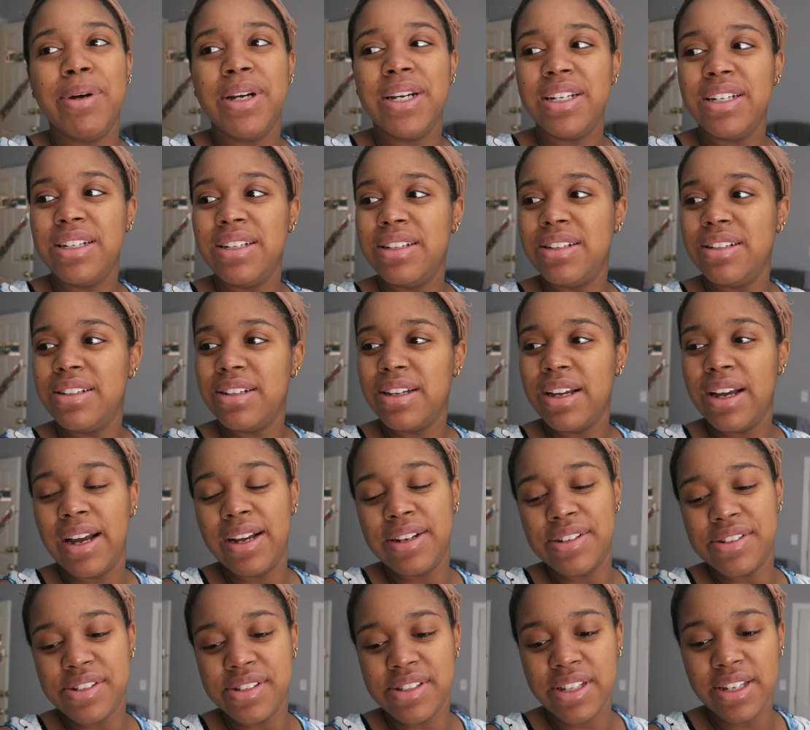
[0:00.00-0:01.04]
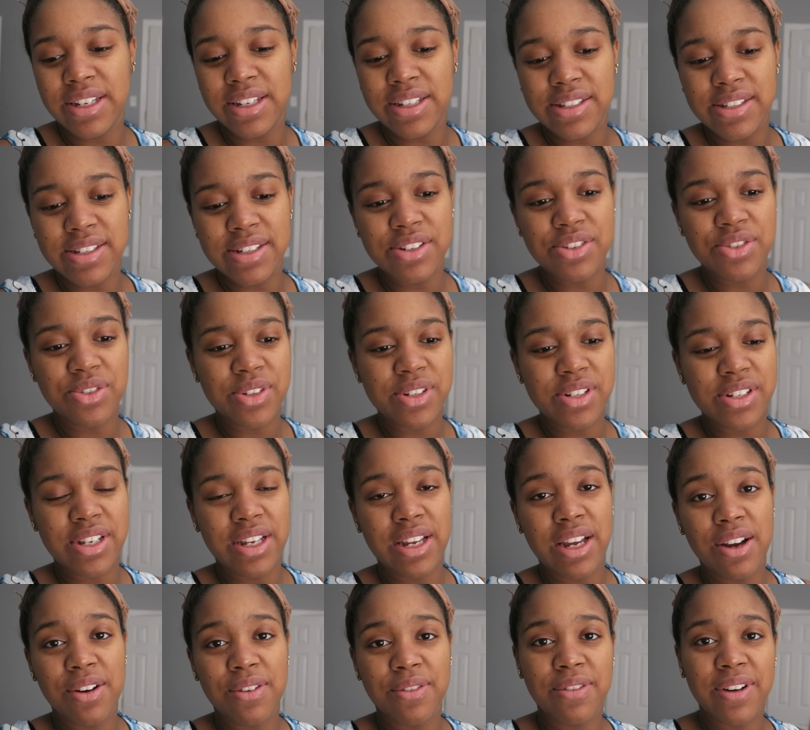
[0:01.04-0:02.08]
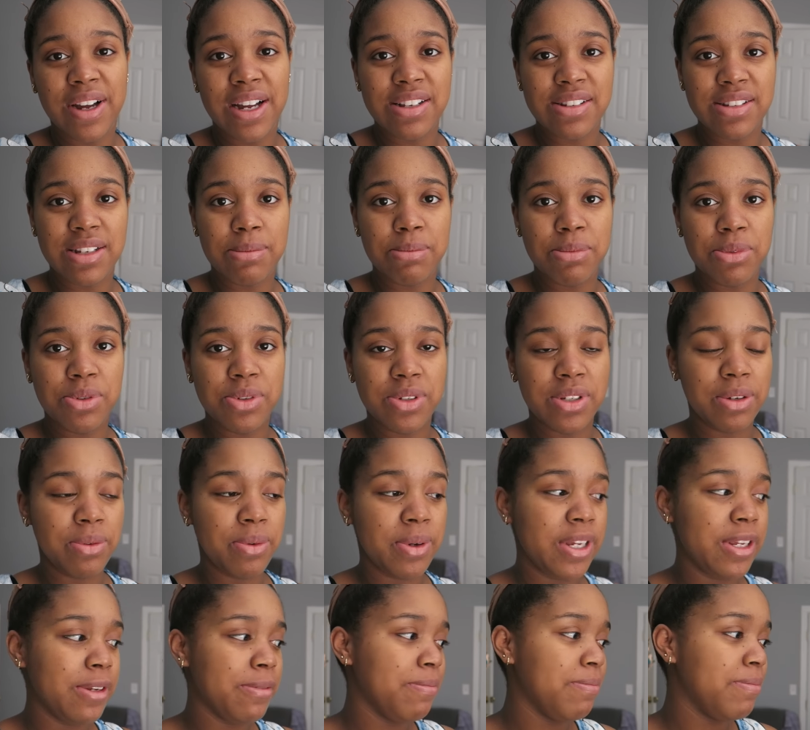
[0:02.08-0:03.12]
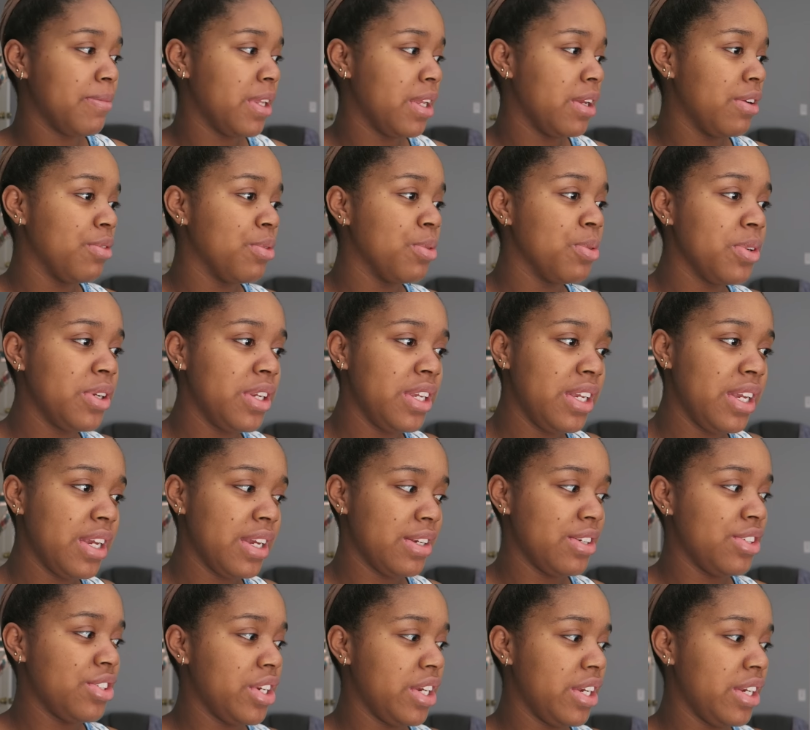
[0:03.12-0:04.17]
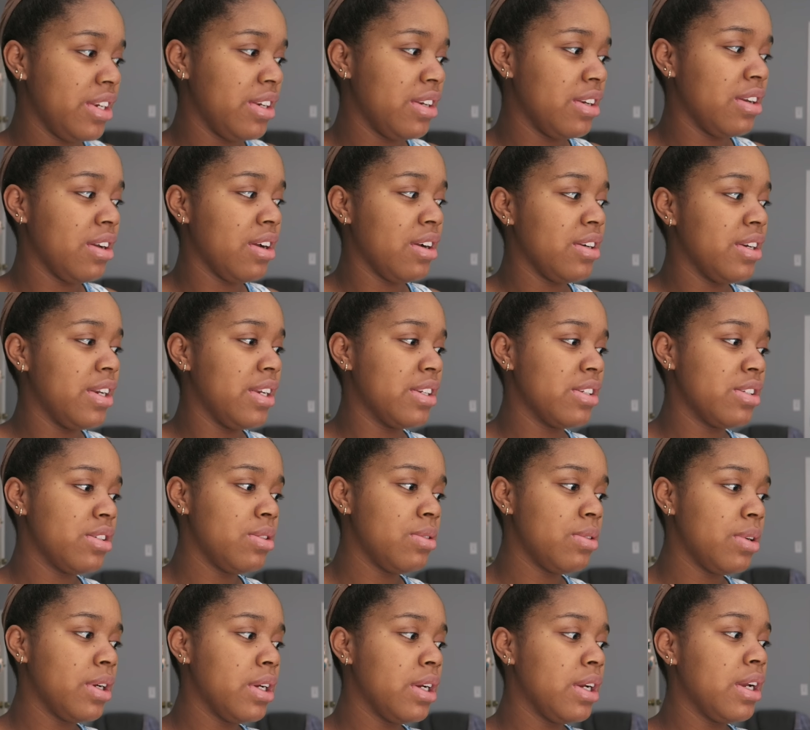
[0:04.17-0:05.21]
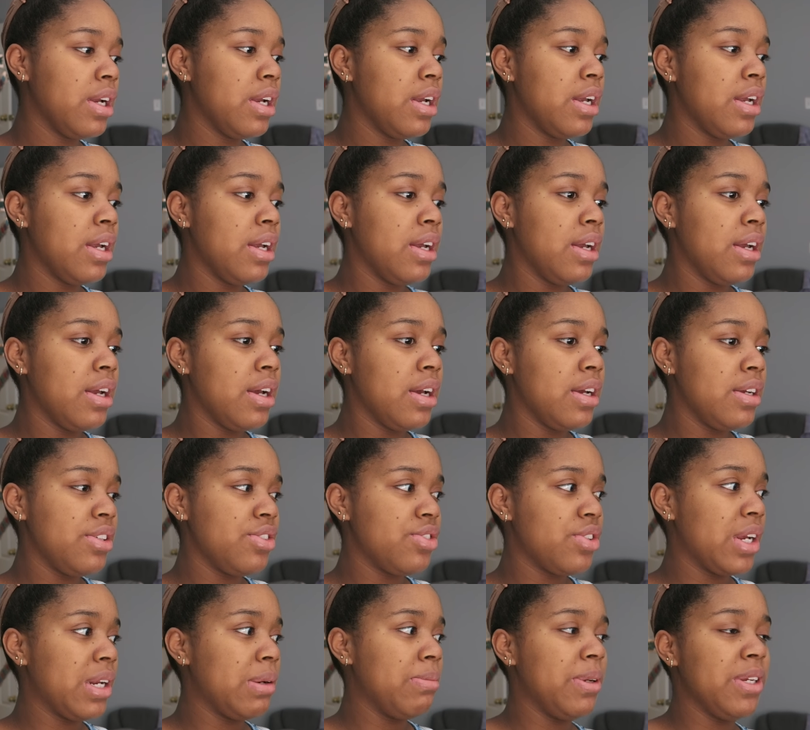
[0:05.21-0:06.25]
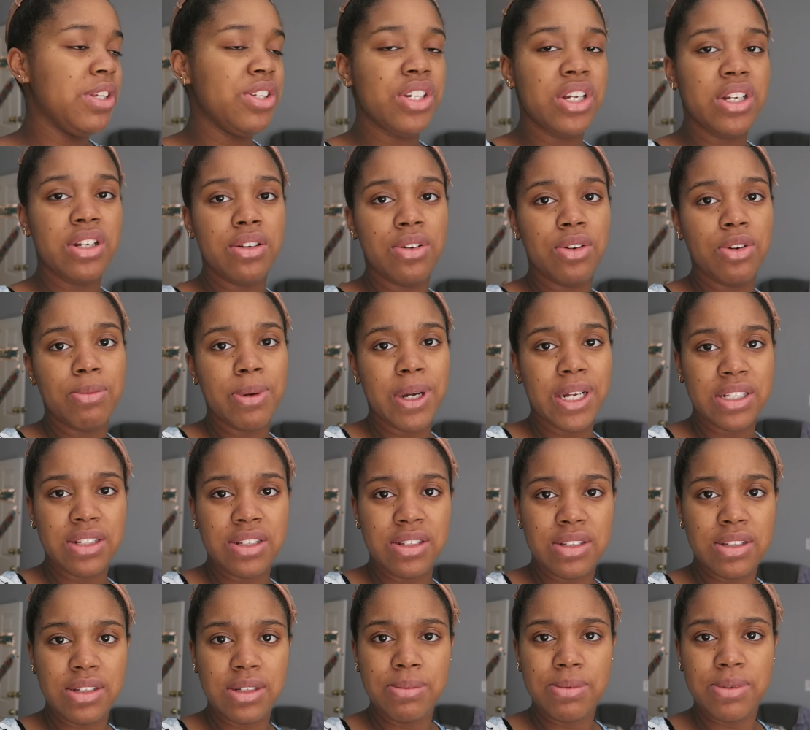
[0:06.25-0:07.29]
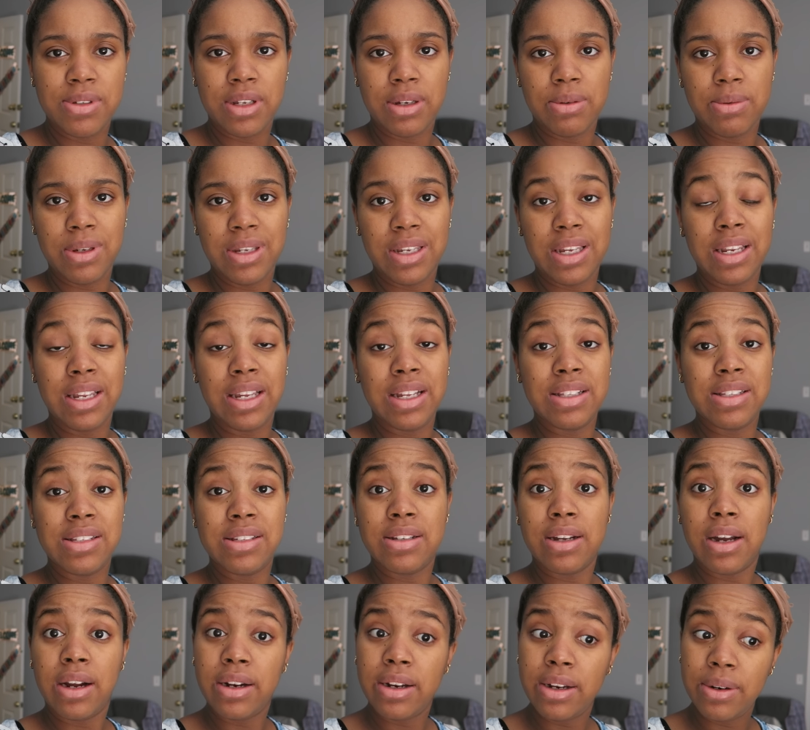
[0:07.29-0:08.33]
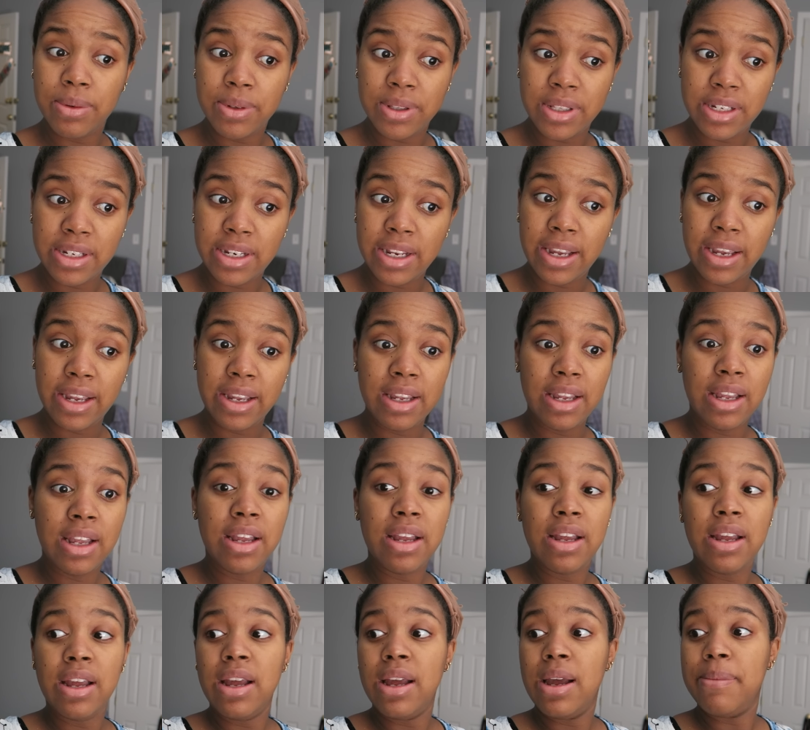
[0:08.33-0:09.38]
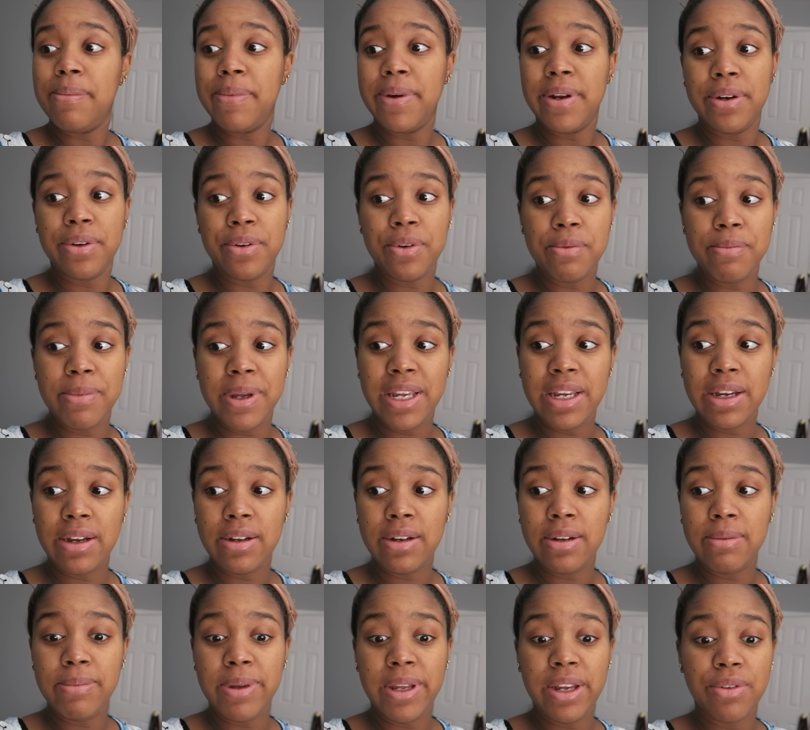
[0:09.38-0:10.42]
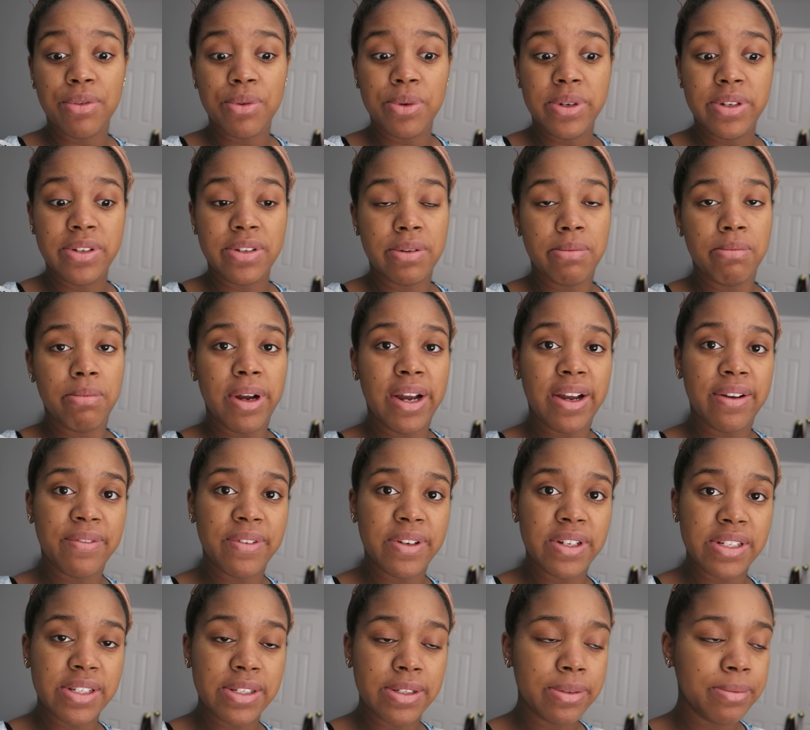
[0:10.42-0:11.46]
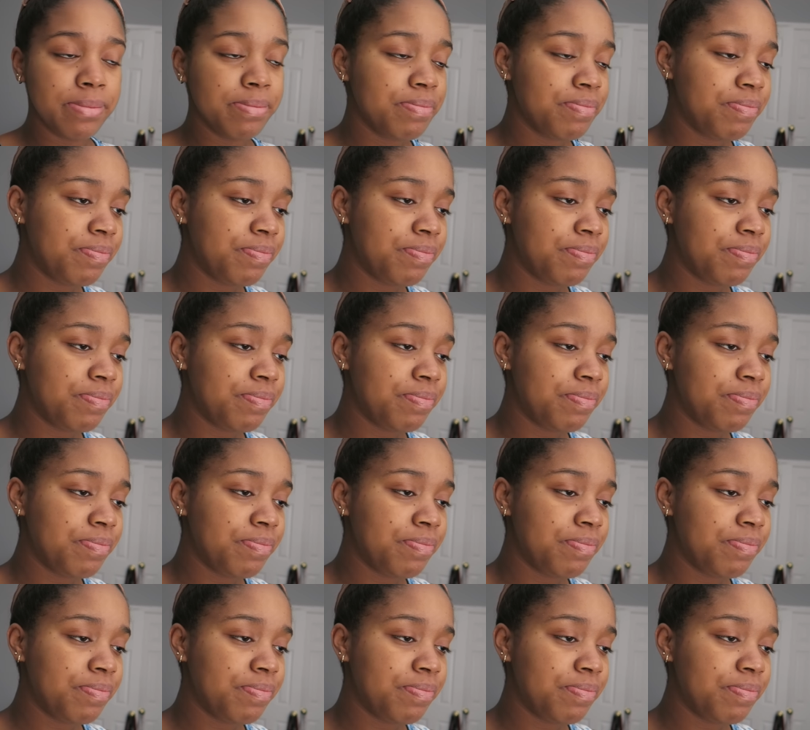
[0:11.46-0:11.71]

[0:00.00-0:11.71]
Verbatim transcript: but I just think it's interesting how fast I'm losing weight. Roody and Jaden are next door. He's trying to make Jaden go back to sleep so that we can get started with the day. I'm gonna go make uh, make Roody some breakfast,